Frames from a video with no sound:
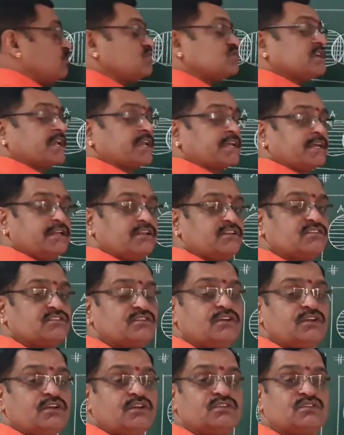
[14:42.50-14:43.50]
two
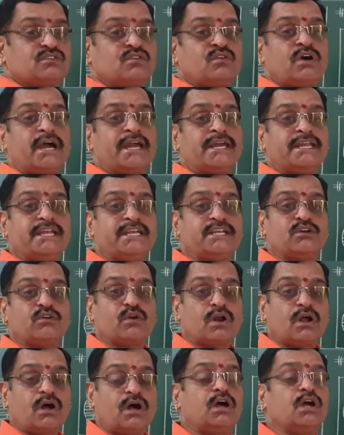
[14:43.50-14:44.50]
circles, so I need to
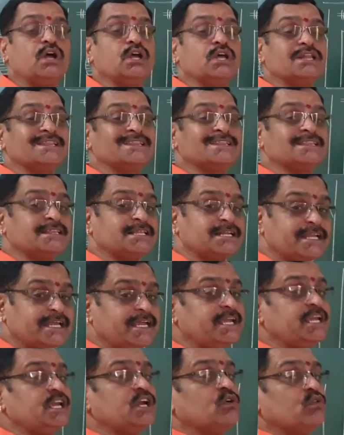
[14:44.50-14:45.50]
draw
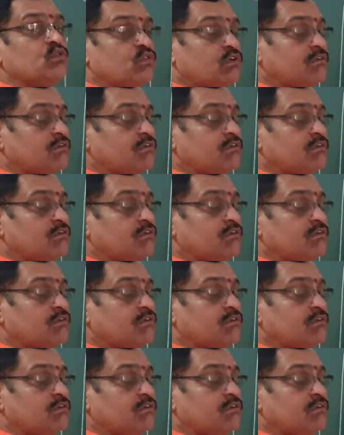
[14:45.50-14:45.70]
three